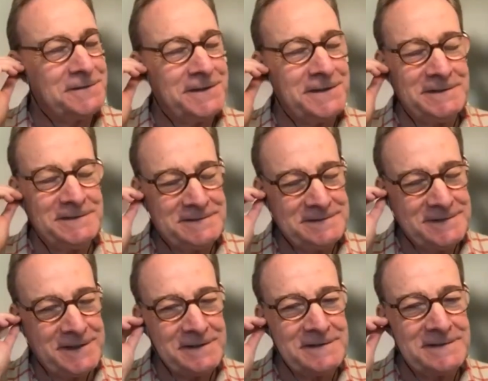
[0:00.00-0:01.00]
And
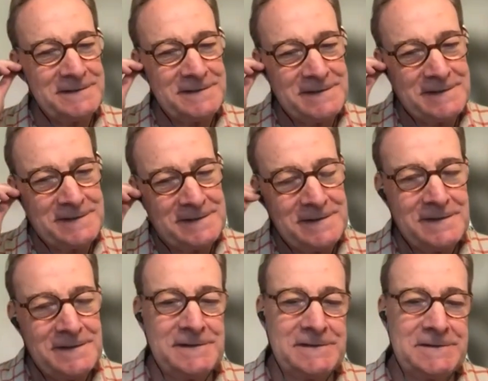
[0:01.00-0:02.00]
yeah. and I want to make
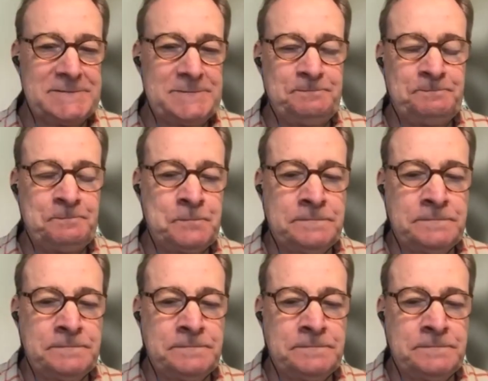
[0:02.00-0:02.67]
sure that